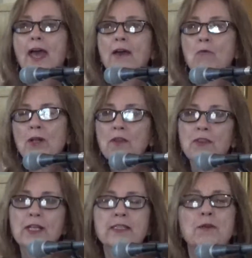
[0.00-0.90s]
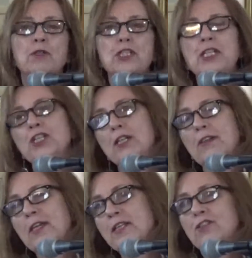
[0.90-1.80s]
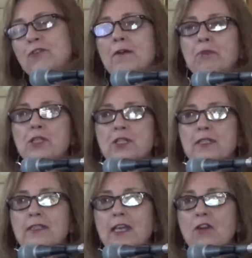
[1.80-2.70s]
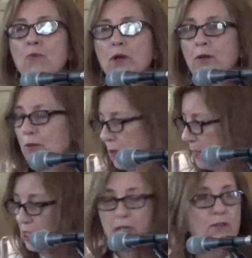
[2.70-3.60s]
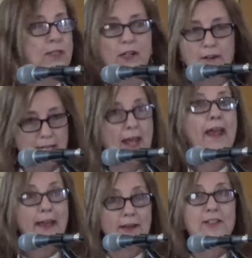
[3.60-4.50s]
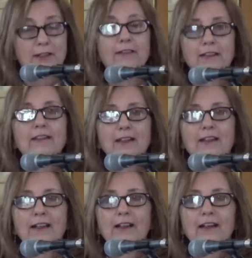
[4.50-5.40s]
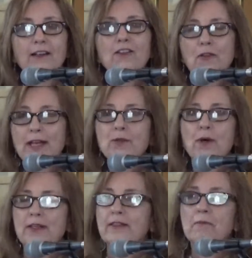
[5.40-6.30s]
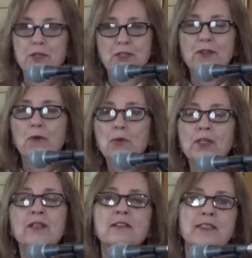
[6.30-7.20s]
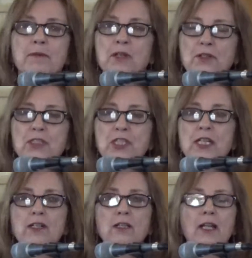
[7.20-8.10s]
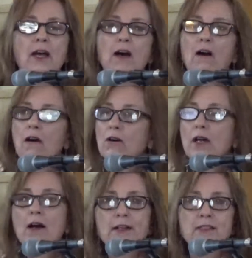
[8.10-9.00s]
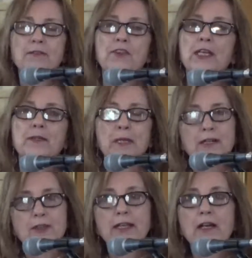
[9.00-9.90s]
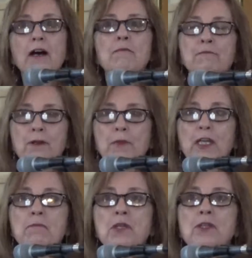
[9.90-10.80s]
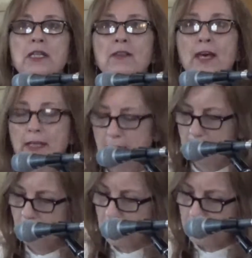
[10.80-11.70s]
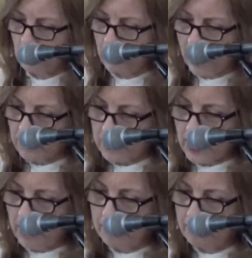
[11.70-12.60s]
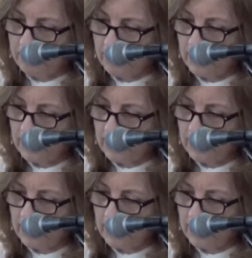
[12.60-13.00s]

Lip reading: and one of the things they were teaching in the history of bridges is that you work with the materials that are at hand. So that's why some bridges are wooden and some are steel, all kinds of things, because they come from the community that surrounds them.